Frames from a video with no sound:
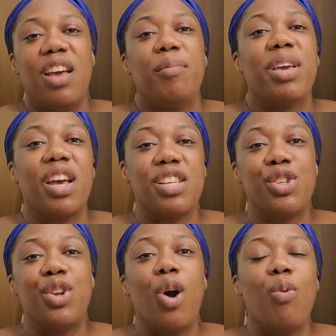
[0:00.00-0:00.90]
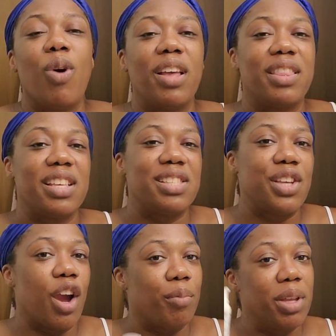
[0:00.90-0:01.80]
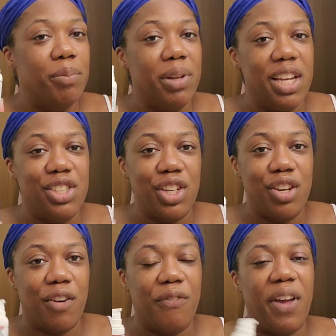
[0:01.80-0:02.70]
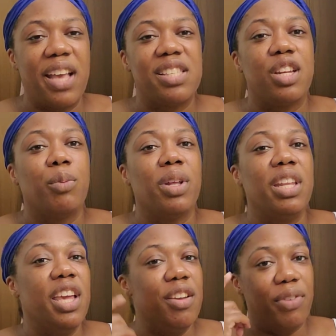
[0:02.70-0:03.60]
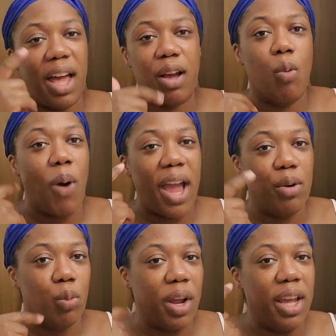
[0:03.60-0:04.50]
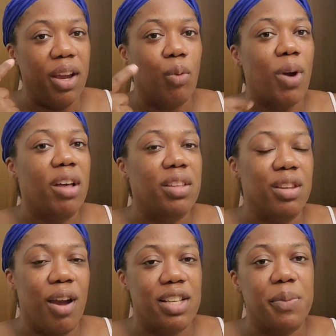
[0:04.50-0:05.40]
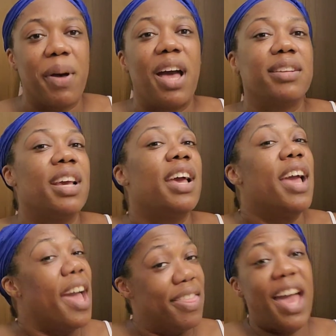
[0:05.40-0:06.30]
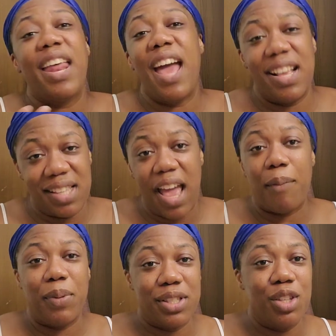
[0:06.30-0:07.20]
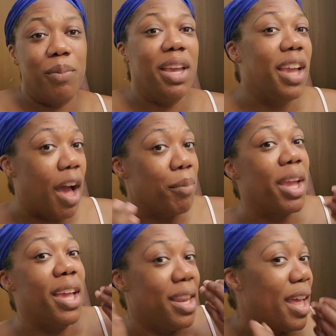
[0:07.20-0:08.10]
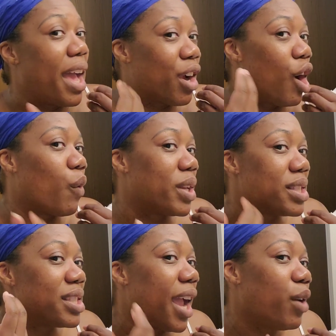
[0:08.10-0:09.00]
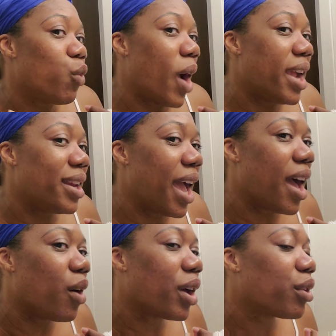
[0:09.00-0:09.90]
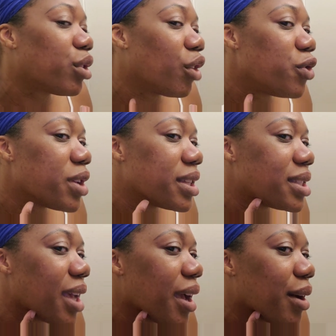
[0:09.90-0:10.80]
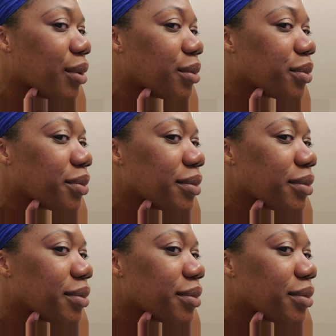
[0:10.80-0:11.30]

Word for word: because you don't want this terribly bleaching your face and it will leave like a white ring around the dark spot. And that has happened to me. I'm in that current state right now. I don't know if you can tell.